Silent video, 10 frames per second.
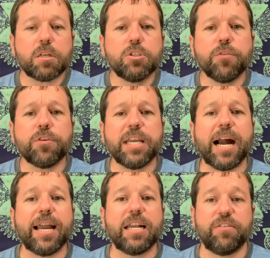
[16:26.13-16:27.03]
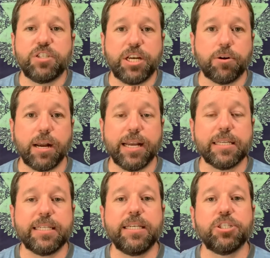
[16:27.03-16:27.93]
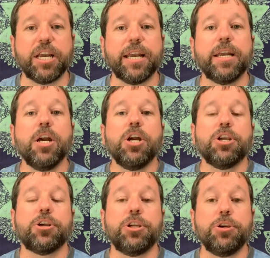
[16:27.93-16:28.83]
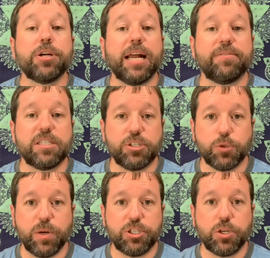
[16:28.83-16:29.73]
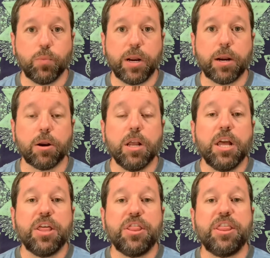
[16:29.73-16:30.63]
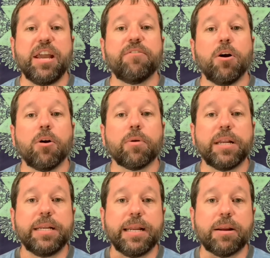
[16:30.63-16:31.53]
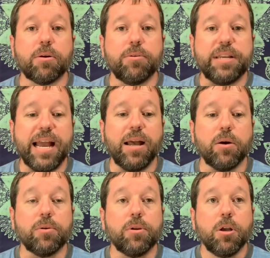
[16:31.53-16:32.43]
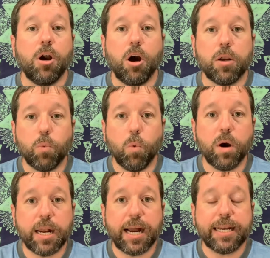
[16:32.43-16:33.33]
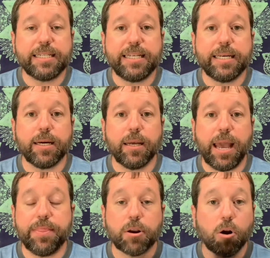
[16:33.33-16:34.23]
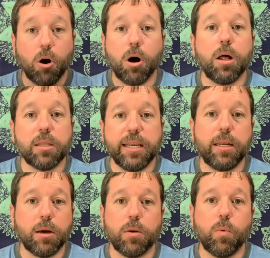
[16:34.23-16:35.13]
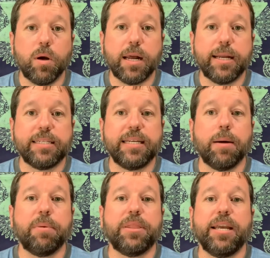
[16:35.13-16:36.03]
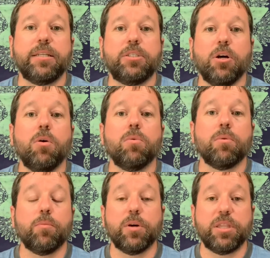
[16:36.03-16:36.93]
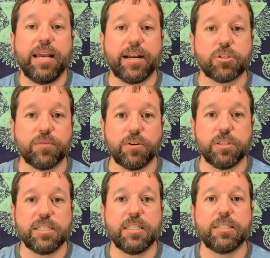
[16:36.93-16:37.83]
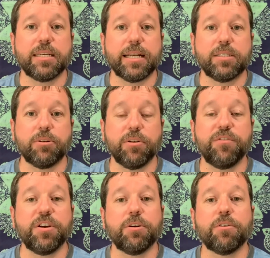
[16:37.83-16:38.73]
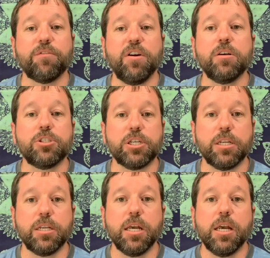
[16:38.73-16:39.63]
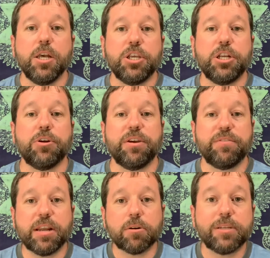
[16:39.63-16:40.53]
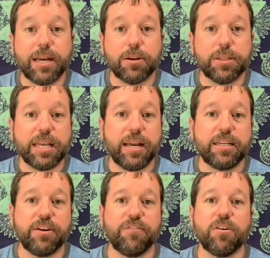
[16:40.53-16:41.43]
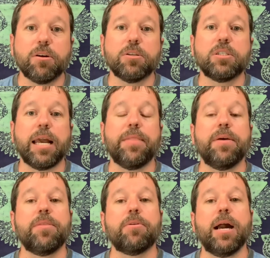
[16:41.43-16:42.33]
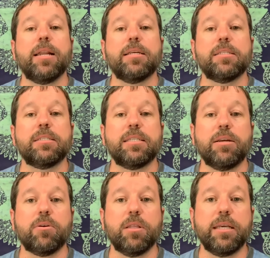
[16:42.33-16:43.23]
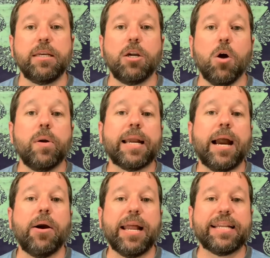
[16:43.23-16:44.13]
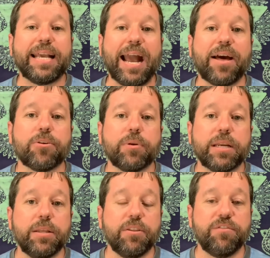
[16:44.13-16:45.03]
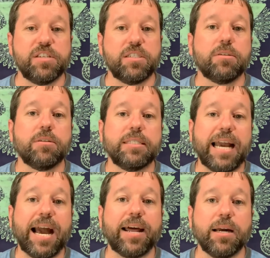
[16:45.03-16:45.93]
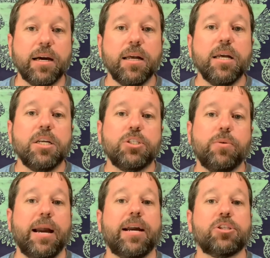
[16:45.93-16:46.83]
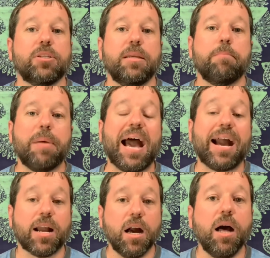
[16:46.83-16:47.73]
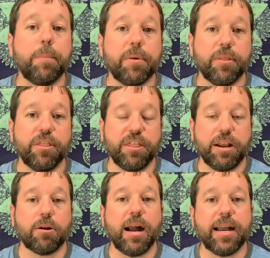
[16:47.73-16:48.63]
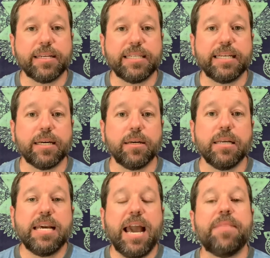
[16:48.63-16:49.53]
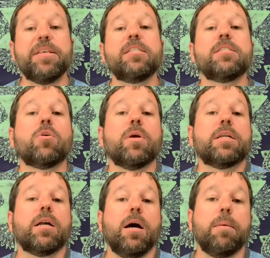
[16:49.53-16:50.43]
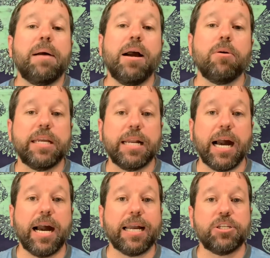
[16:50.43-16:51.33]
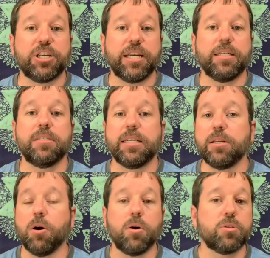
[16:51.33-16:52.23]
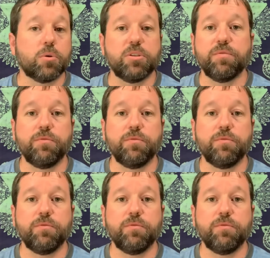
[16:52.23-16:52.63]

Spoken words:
So for the INFJ or INTJ, you could have a situation where they've already narrowed down on one idea, and they're all in on one idea, but they don't, with the extroverted sensing as their inferior function, they've narrowed down on the idea first, and then they're not necessarily going out and gathering in the physical data to actually back up their idea. And this is going to come out in IJs in all sorts of,